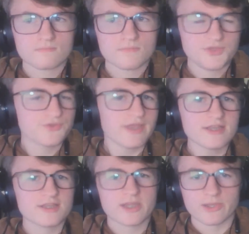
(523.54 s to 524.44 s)
You're
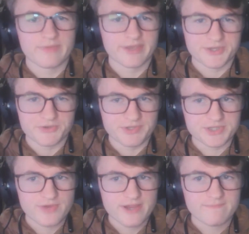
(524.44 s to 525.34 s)
getting the clear picture on
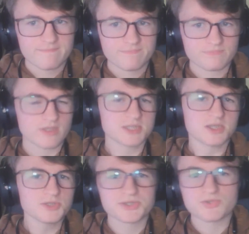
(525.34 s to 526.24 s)
this, right? It's
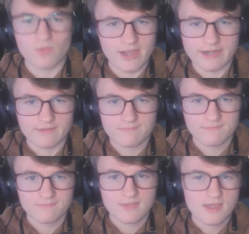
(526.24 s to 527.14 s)
all just whining.
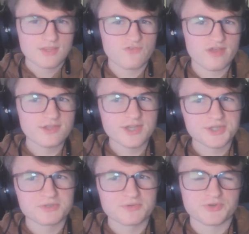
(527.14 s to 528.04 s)
The
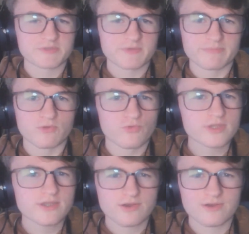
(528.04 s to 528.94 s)
validation of trans people
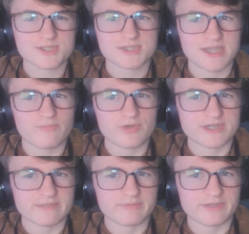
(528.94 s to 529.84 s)
really hurts Deborah
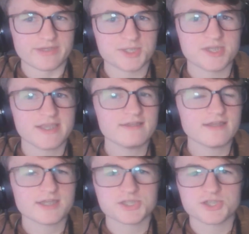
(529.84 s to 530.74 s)
deeply, and she
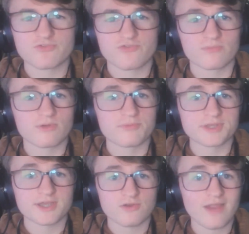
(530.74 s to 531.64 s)
cannot consider for a moment
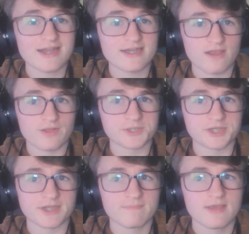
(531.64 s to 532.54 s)
that her
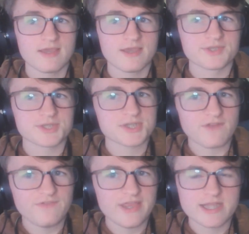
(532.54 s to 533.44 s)
ideology, the
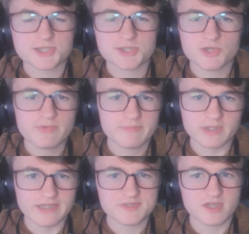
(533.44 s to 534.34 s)
stuffy and stupid
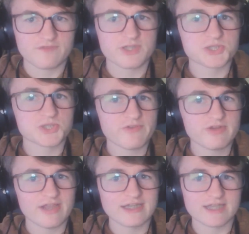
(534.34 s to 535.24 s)
beliefs of
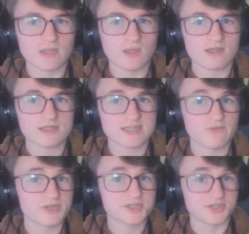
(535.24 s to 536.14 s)
conservative ideologues that
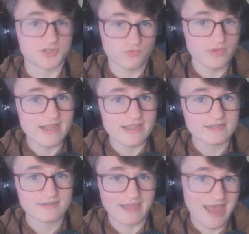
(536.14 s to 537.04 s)
wish to
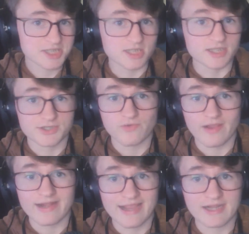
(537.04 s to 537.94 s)
actually
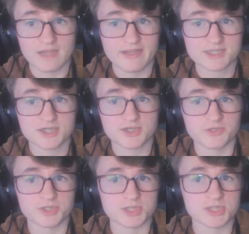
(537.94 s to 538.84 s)
degrade academic
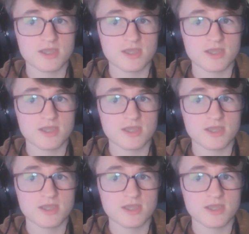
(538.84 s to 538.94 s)
institutions,